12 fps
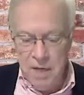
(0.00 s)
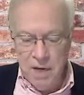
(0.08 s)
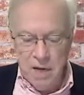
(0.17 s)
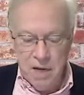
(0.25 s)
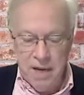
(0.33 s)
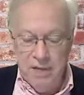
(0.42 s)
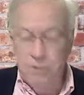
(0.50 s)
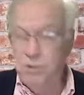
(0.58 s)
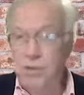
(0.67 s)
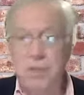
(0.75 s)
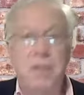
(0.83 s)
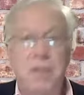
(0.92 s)
And it was
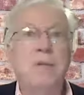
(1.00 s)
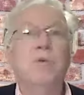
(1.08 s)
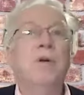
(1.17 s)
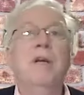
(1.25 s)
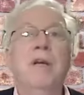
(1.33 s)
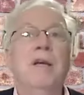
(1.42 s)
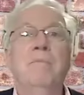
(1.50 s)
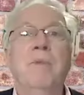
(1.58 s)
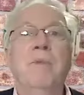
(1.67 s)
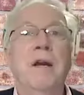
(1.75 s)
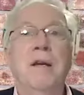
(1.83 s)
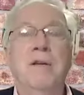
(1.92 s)
a Sunday morning at
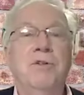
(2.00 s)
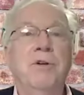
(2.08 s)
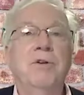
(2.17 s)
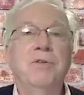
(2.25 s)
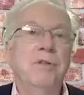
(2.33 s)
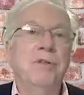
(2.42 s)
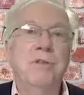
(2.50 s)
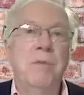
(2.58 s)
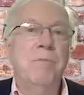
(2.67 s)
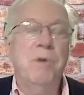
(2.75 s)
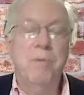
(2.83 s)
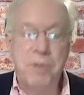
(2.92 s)
my church in
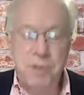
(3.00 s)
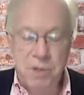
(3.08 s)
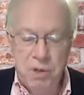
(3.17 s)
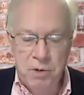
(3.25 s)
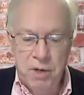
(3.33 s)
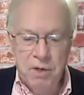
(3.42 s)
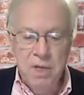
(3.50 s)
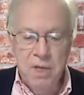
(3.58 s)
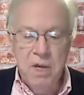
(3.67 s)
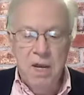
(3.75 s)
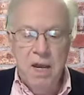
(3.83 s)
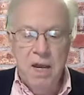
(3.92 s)
St. Paul, Minnesota.
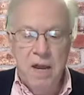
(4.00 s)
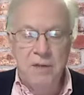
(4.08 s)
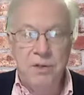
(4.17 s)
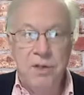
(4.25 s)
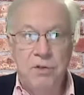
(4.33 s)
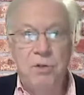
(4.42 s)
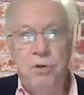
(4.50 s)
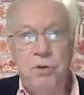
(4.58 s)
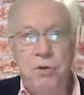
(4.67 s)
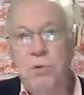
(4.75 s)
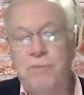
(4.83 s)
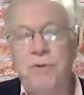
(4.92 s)
And
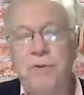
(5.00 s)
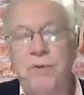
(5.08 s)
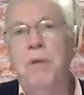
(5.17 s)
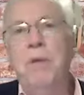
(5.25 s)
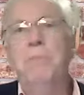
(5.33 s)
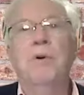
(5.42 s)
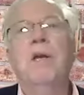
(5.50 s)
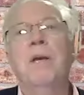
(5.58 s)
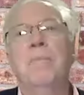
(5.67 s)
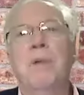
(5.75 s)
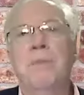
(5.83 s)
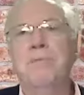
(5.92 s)
two different people
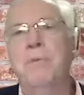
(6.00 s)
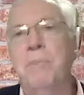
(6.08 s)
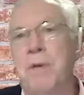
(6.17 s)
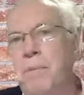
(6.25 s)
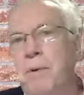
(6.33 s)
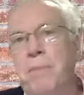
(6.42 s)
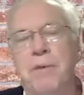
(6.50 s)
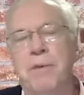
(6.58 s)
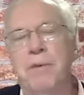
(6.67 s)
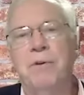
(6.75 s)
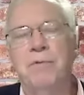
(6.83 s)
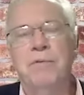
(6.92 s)
came up to me, people I've
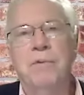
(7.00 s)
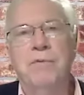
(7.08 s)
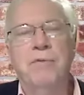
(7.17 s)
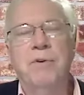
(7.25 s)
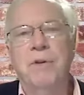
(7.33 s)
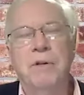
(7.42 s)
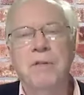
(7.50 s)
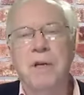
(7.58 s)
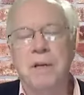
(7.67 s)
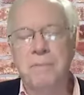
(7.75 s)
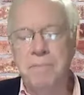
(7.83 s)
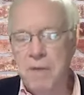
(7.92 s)
known for a long
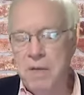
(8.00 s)
time,